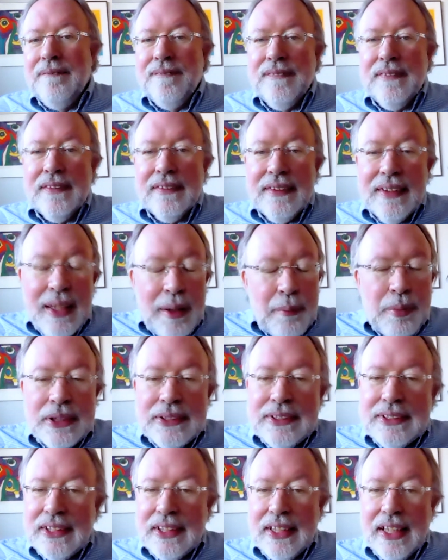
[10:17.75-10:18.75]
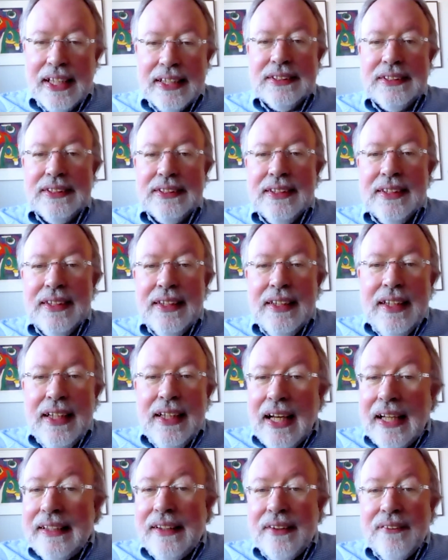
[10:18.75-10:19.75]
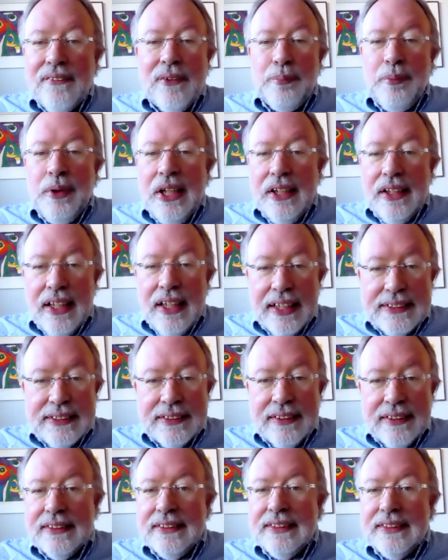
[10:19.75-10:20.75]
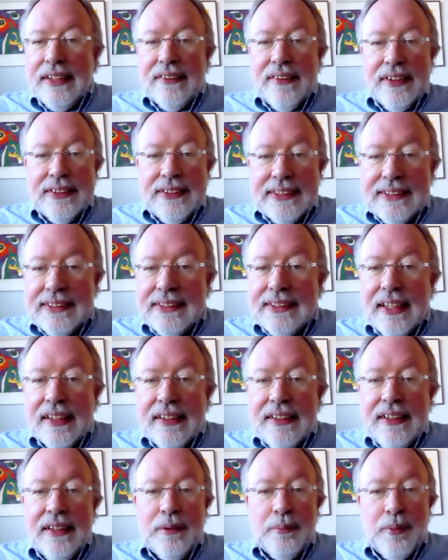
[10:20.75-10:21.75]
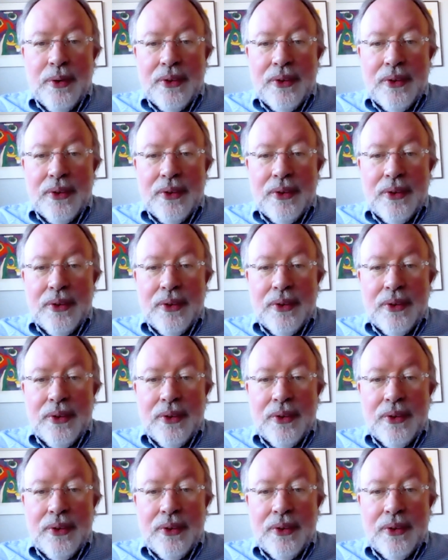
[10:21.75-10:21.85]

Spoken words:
labor selection, I think would be an excellent area to study in more